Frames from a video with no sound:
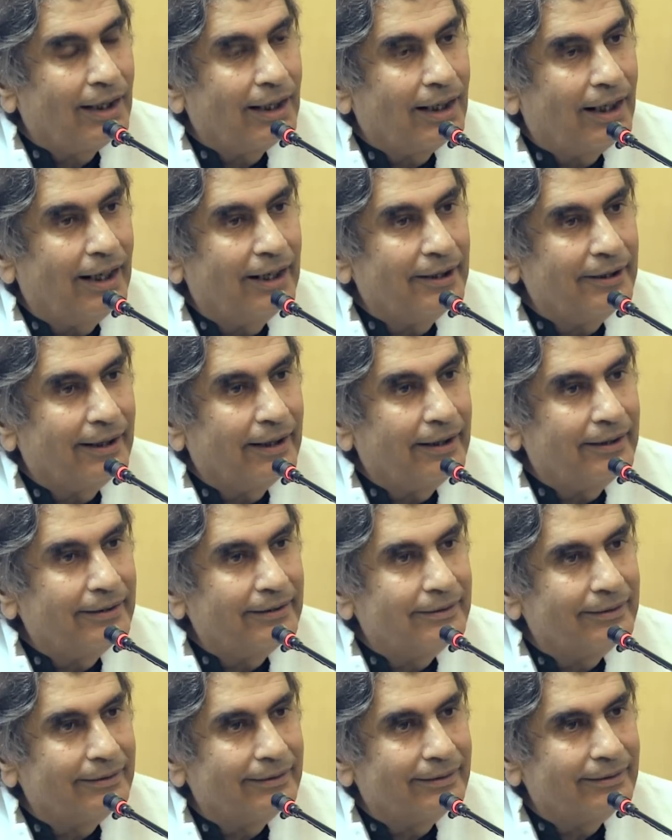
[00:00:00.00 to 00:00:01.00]

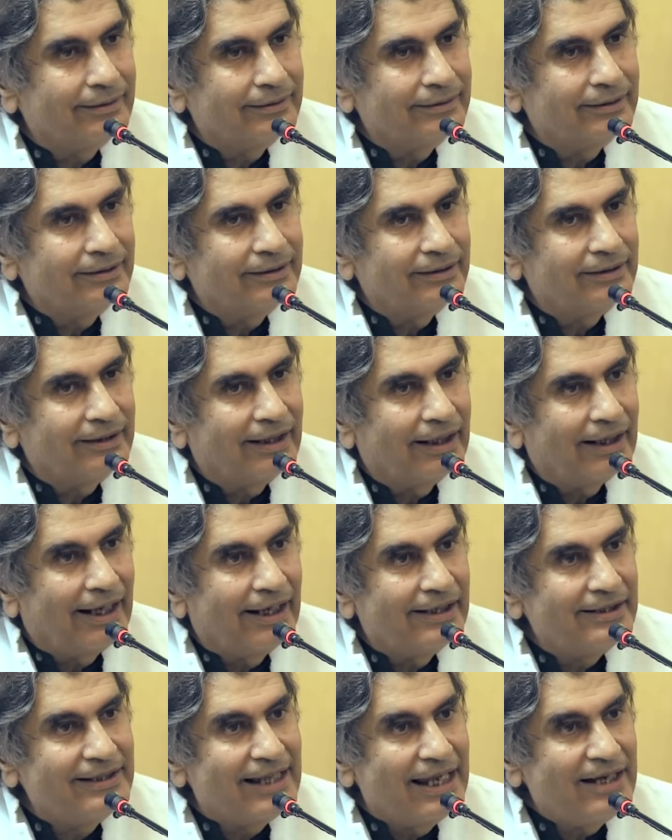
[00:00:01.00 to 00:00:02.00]
And
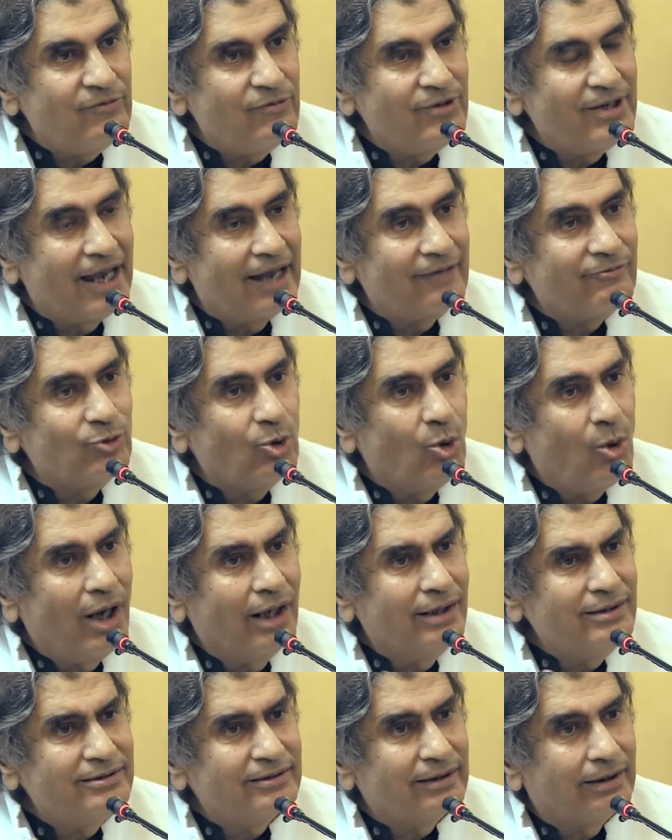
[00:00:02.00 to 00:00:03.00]
then we have no
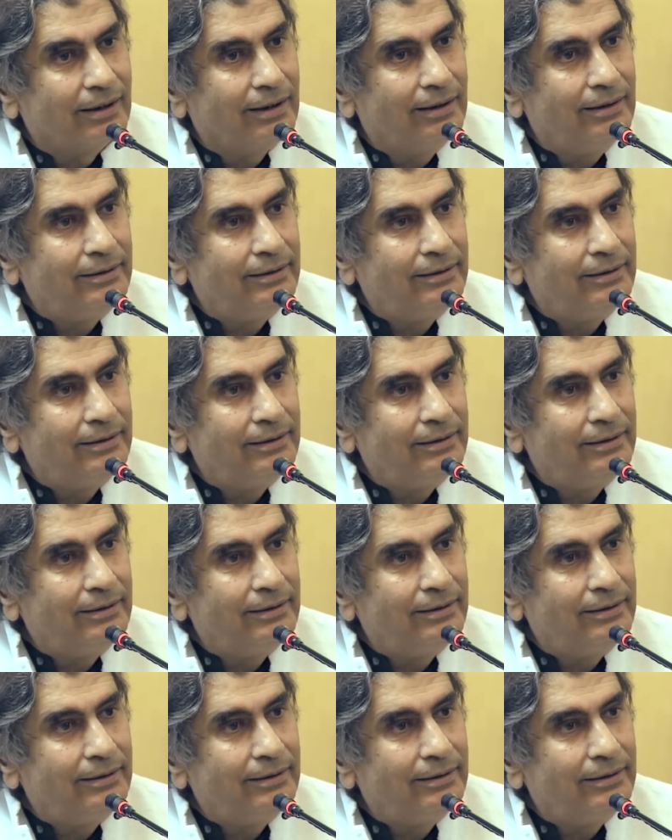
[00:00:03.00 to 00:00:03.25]
answer.